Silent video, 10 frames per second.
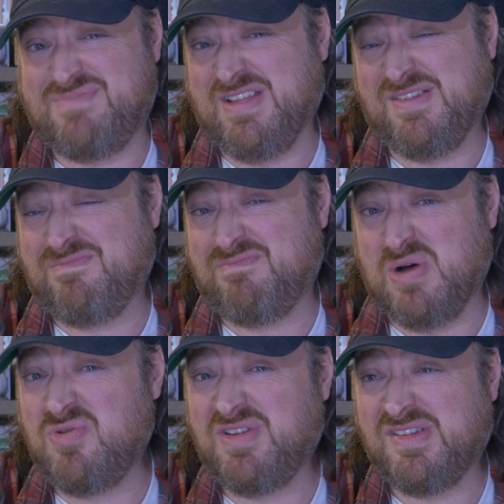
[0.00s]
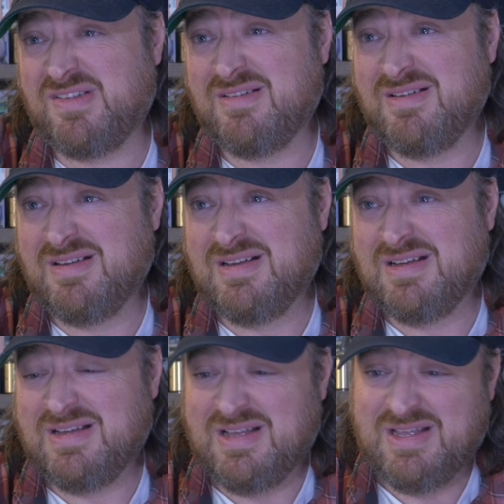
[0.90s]
that's a bonus.
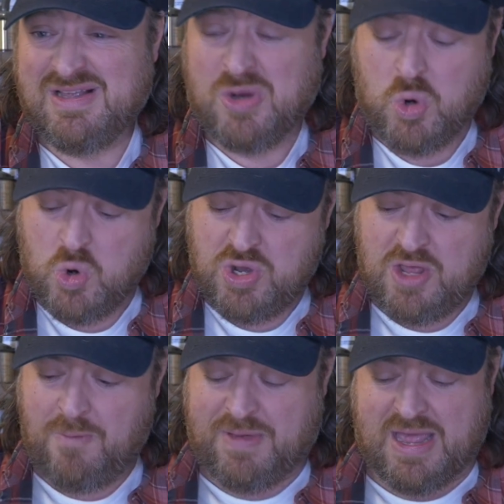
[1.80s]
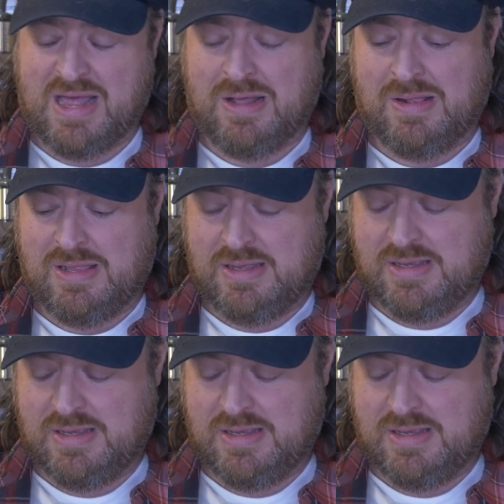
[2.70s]
Cornell Powell.